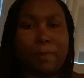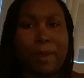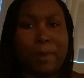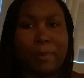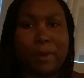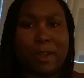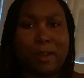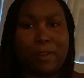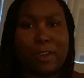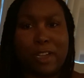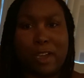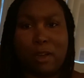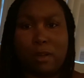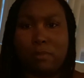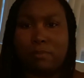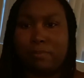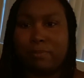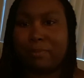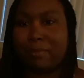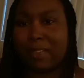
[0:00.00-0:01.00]
people don't know.
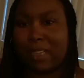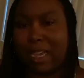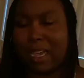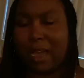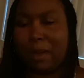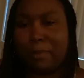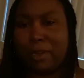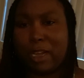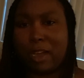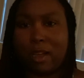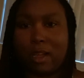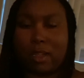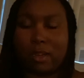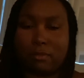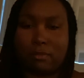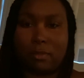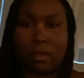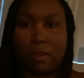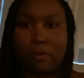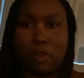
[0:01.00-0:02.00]
I'm
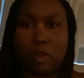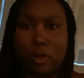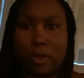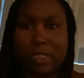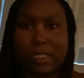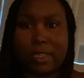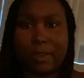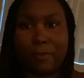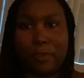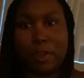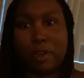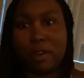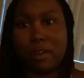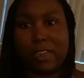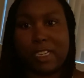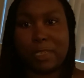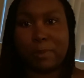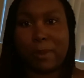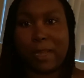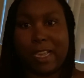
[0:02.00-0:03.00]
Dawn, of course. If you're on
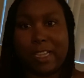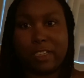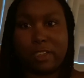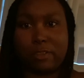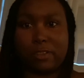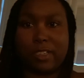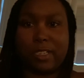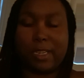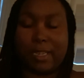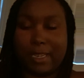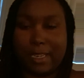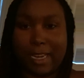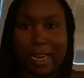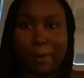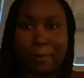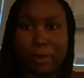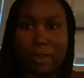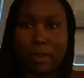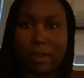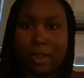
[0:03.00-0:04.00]
this page, you see the
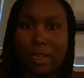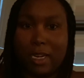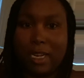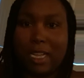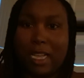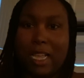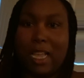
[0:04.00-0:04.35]
name Dawn.